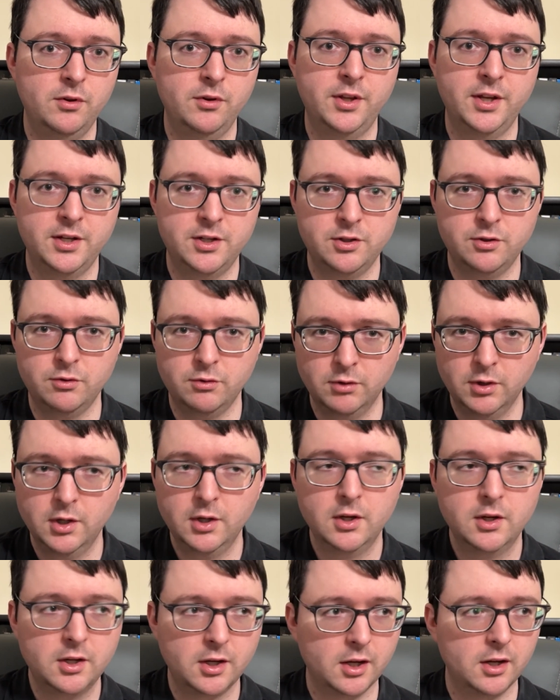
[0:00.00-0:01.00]
They do
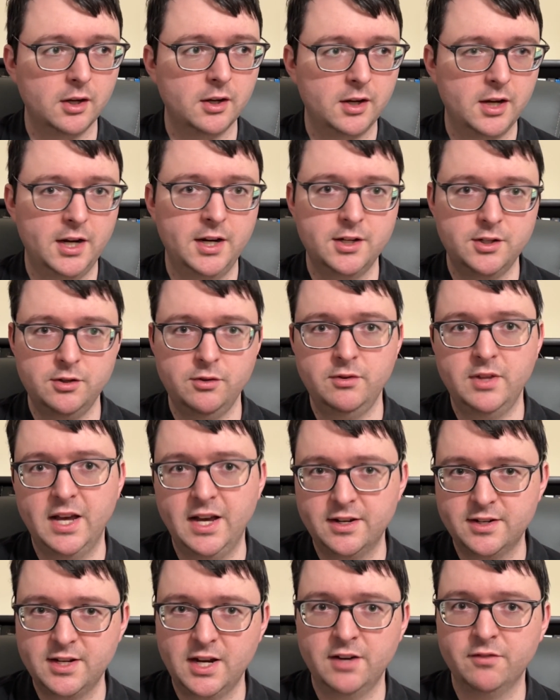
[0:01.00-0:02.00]
kind of do
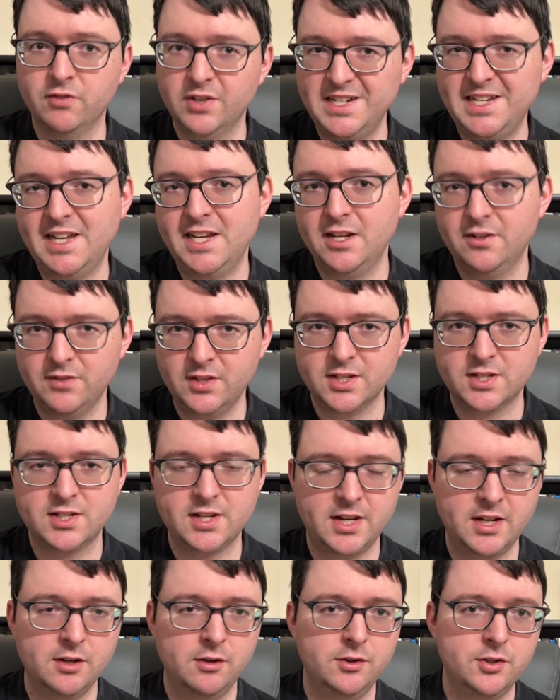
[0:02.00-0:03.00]
that every day of the
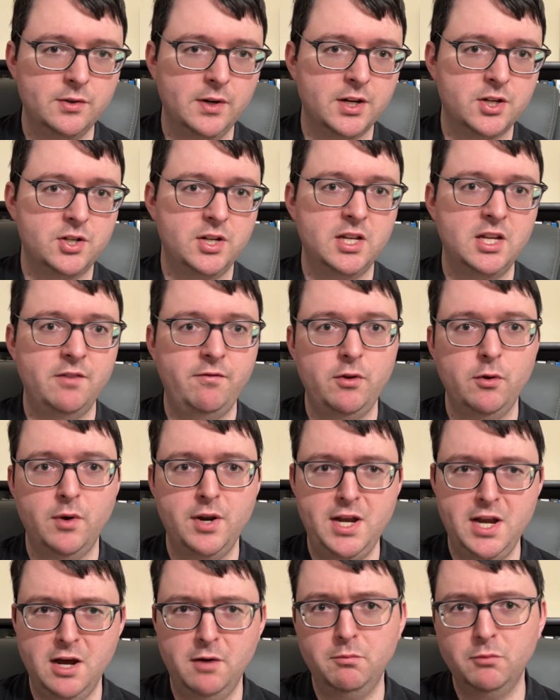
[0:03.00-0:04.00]
sale to actually give you a
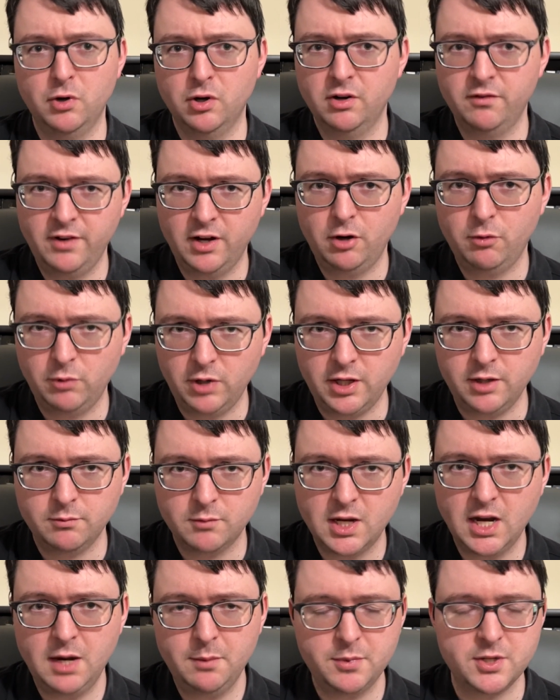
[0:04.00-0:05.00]
number of how many
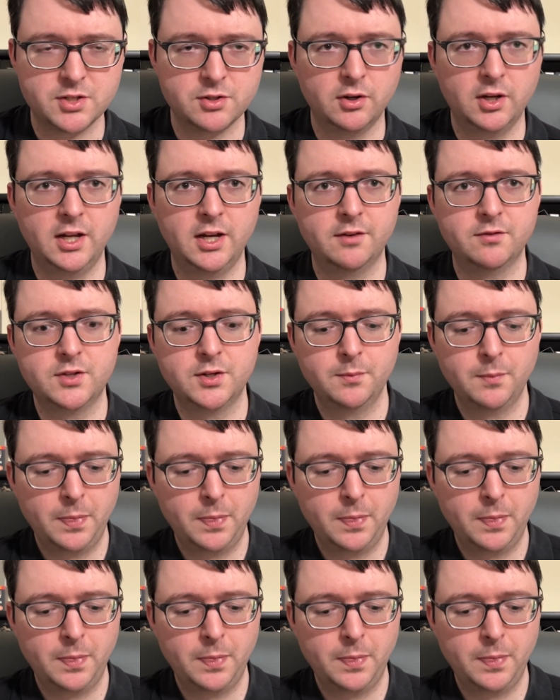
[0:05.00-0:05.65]
copies are left.